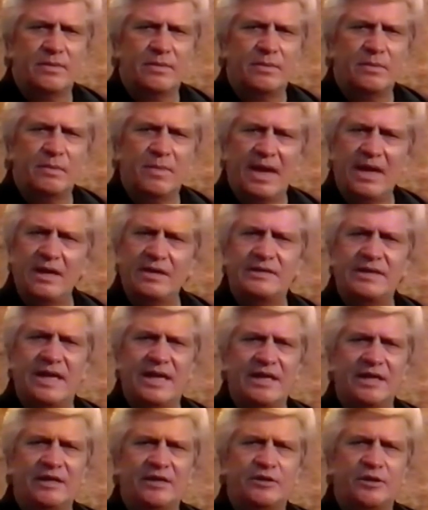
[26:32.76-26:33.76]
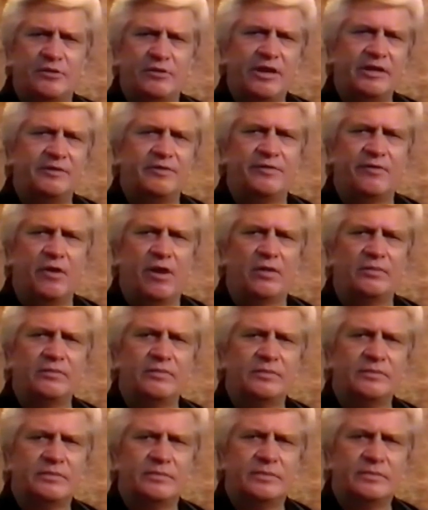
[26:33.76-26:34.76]
maintain correct form,
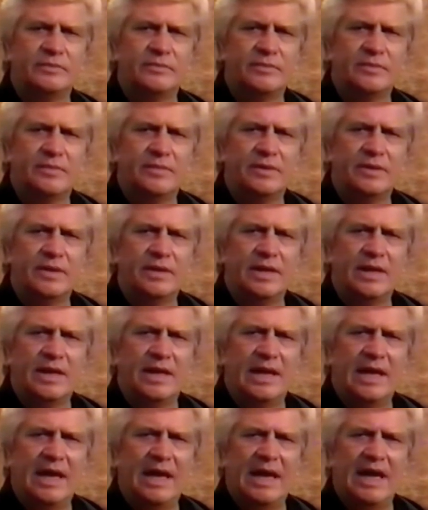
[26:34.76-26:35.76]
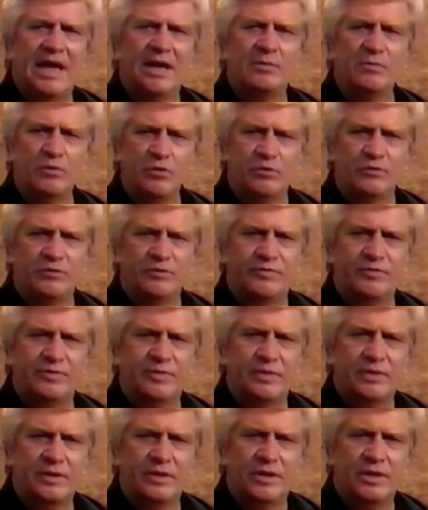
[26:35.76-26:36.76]
and move
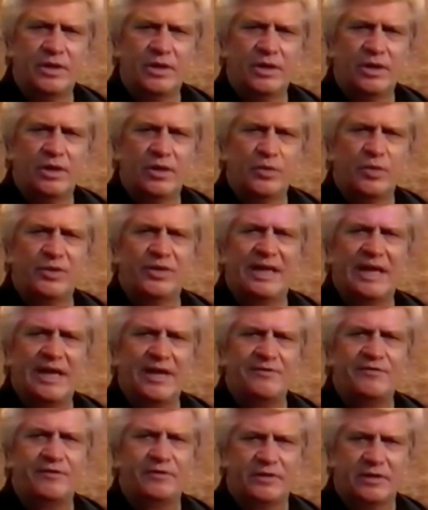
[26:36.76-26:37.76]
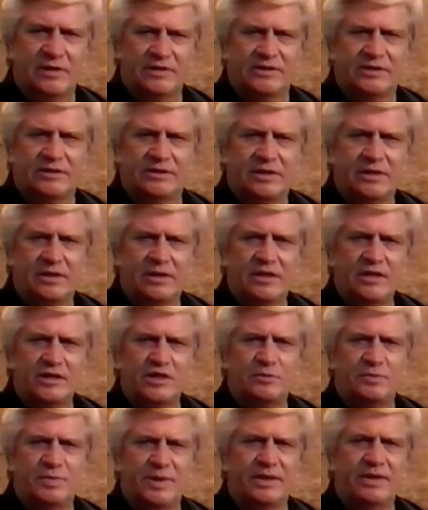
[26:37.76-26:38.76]
with effortless
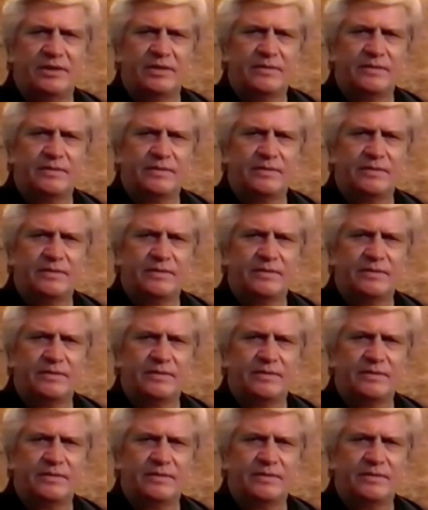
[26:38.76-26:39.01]
speed.